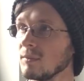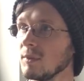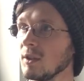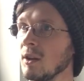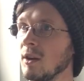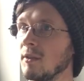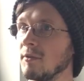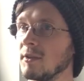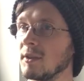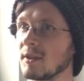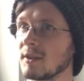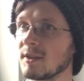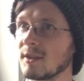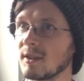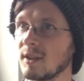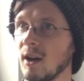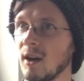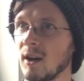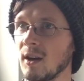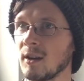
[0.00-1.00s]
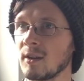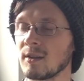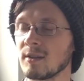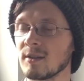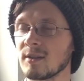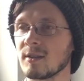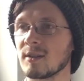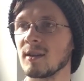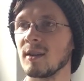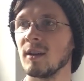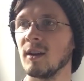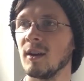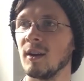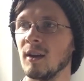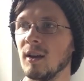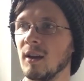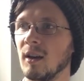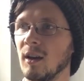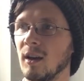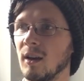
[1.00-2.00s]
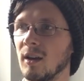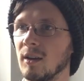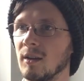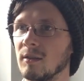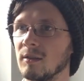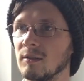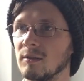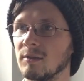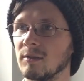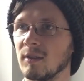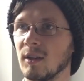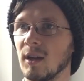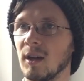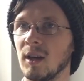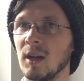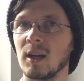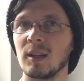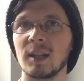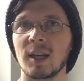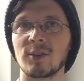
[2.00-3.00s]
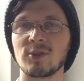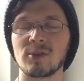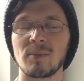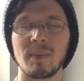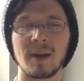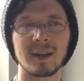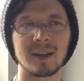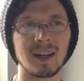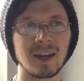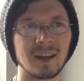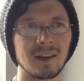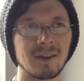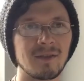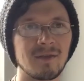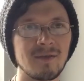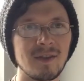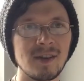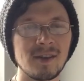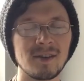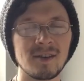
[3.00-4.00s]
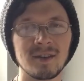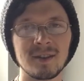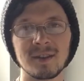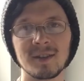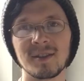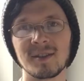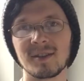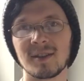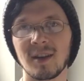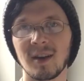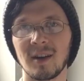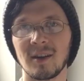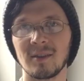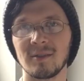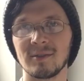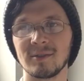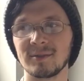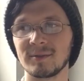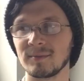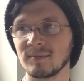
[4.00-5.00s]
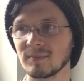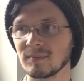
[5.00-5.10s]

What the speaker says: of the stars, of electromagnetic fields, of